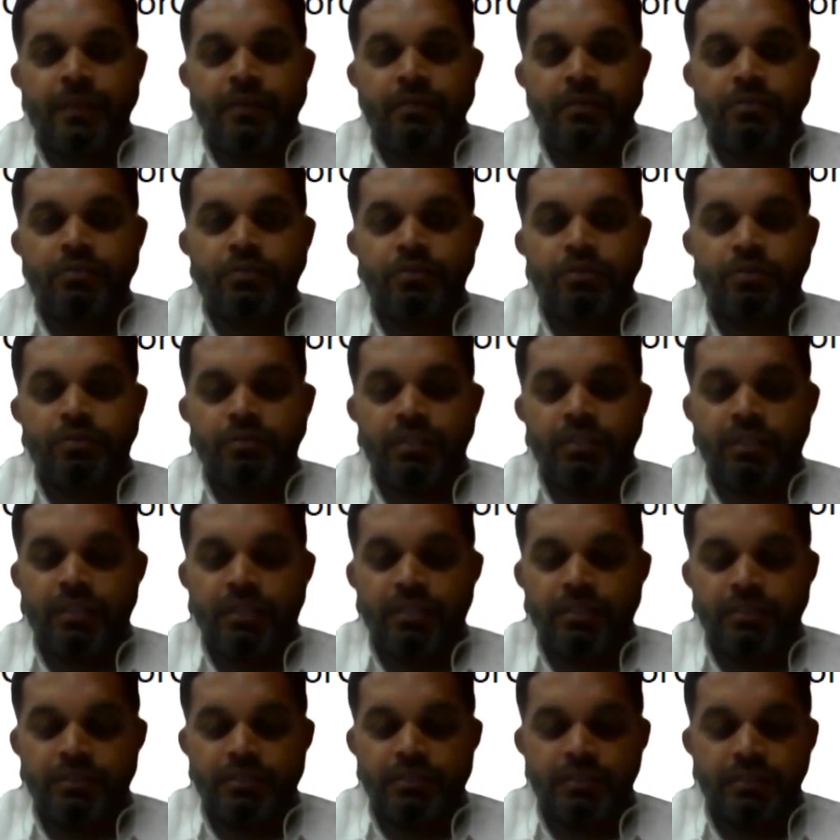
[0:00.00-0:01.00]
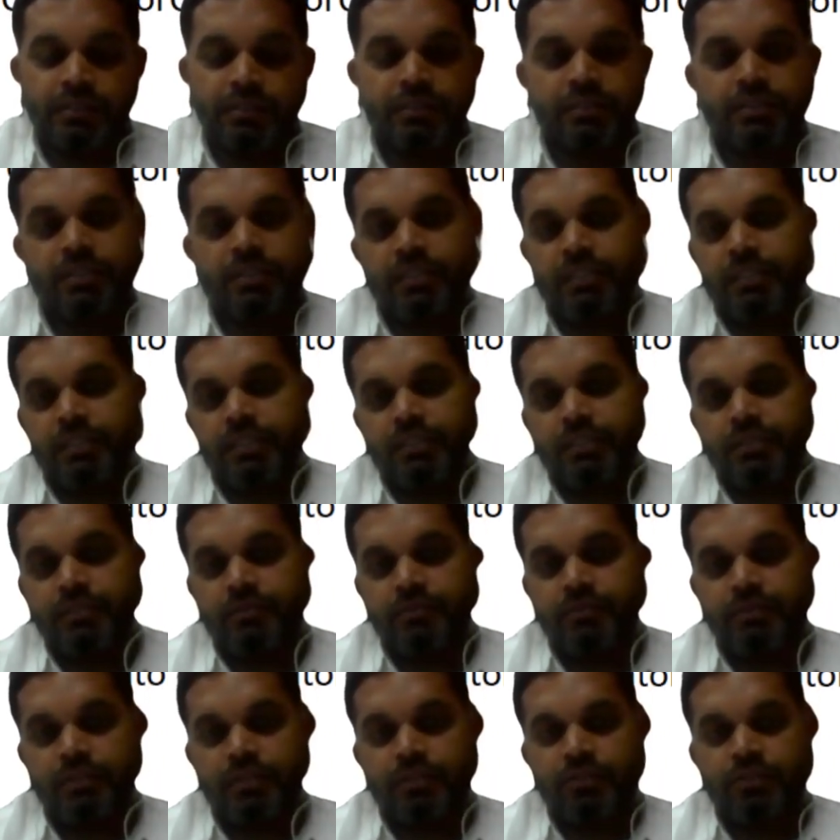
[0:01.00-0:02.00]
So today is like
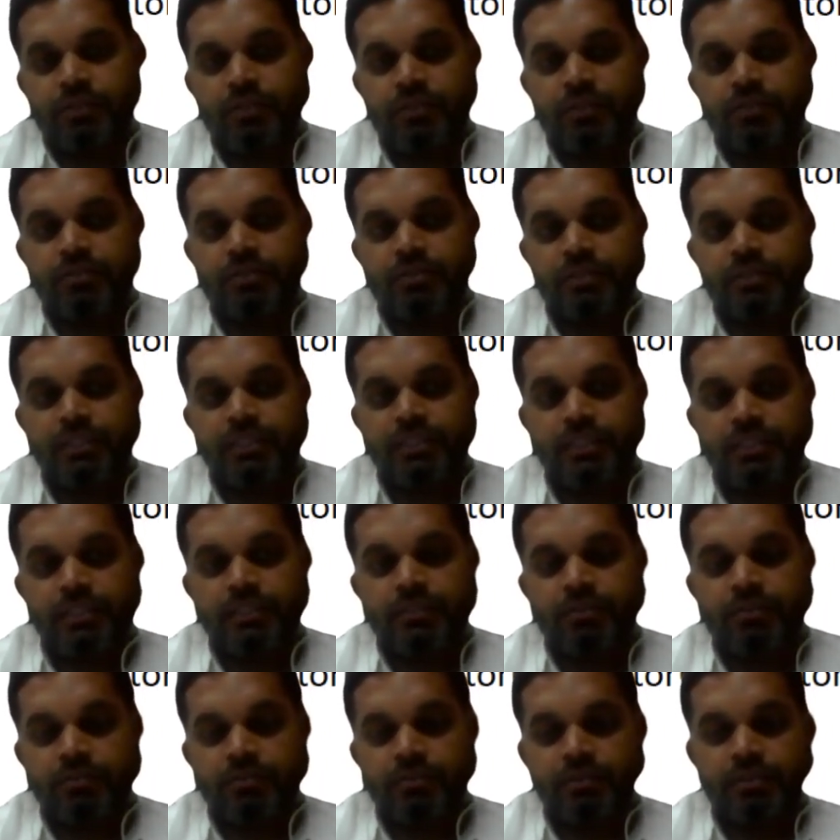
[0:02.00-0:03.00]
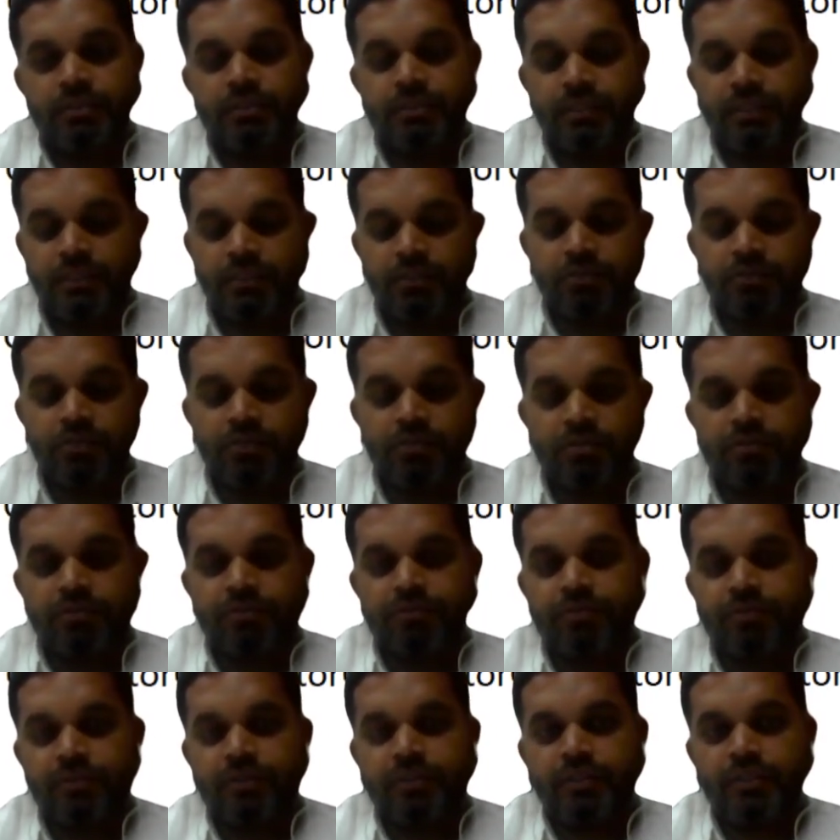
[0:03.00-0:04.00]
we are going to see on the series of
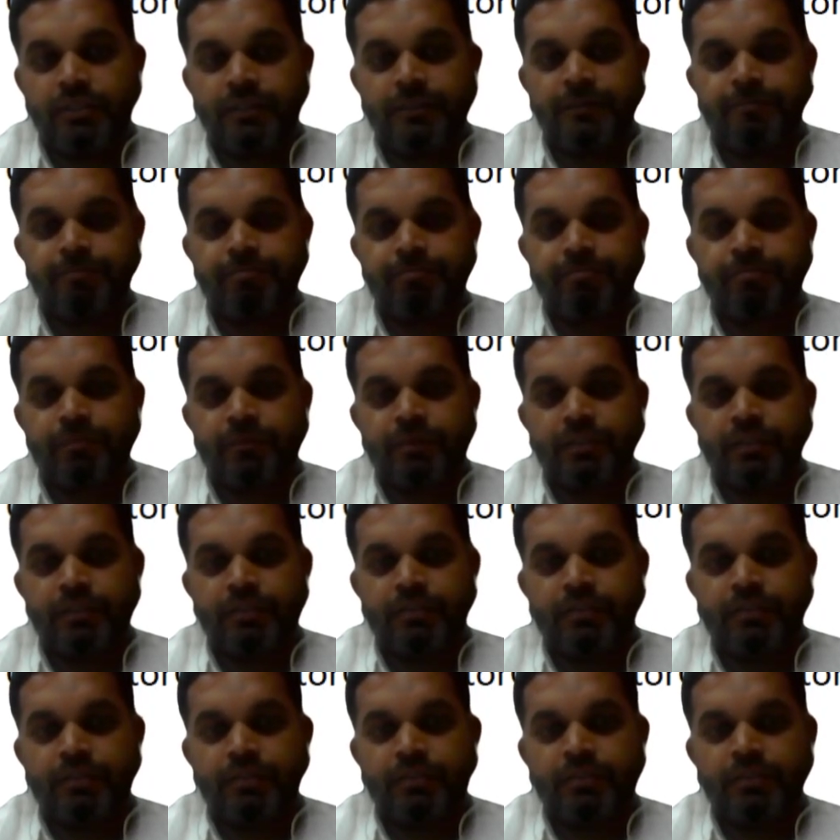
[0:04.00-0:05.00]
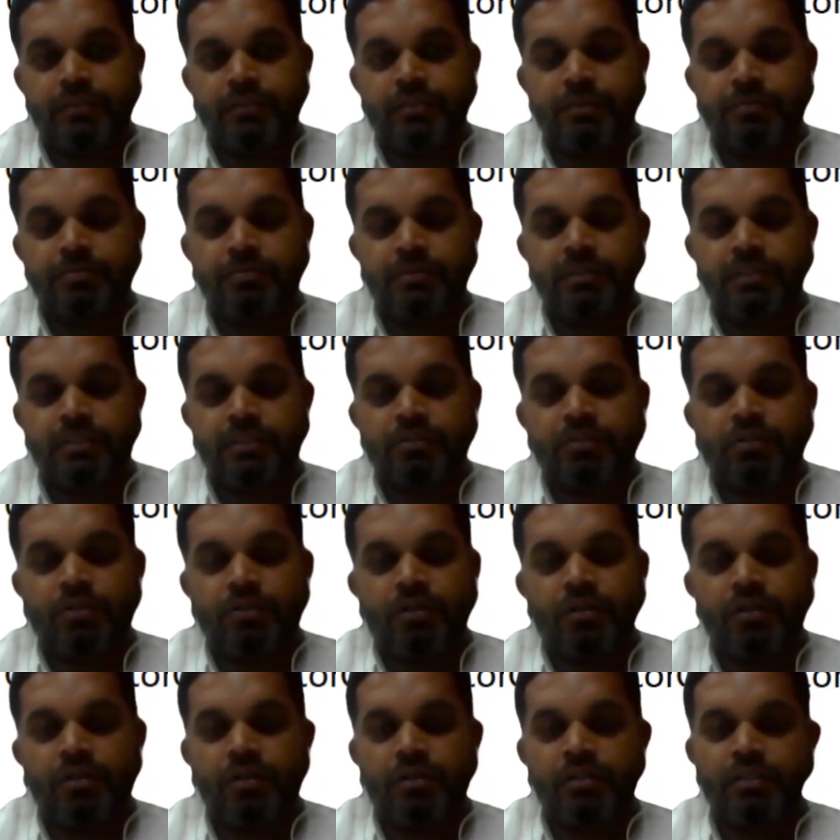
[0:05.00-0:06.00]
a subject
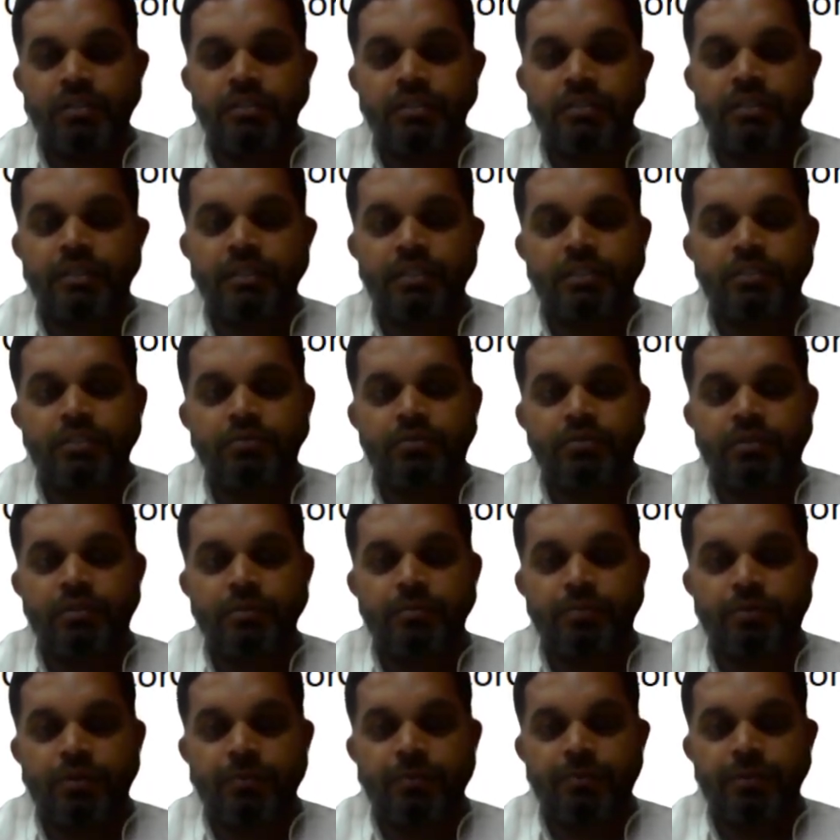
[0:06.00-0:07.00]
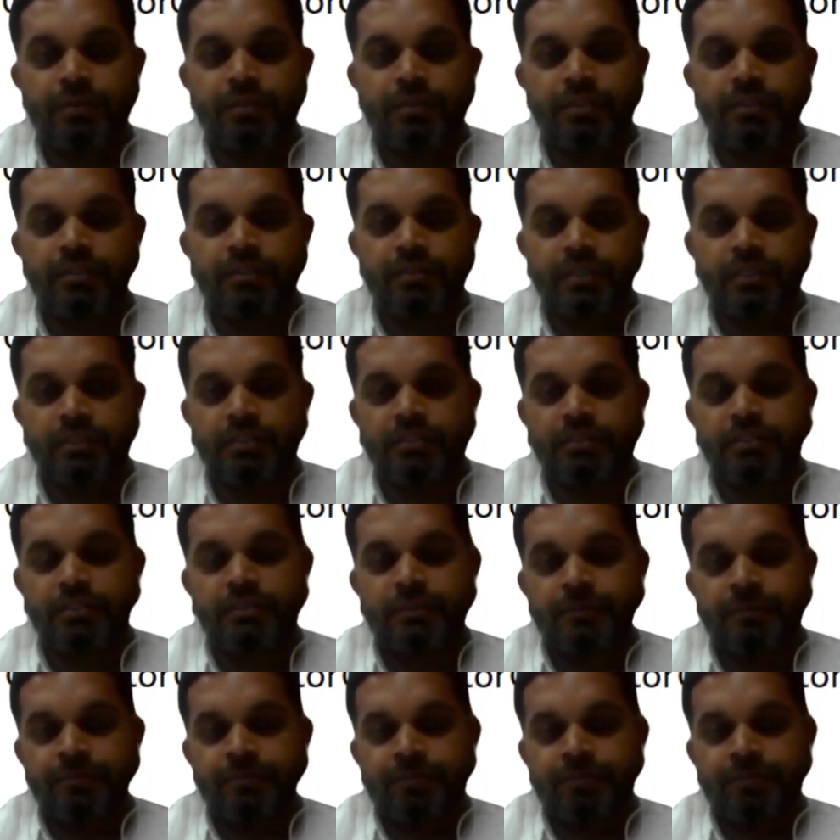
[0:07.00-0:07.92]
called intellectual property rights.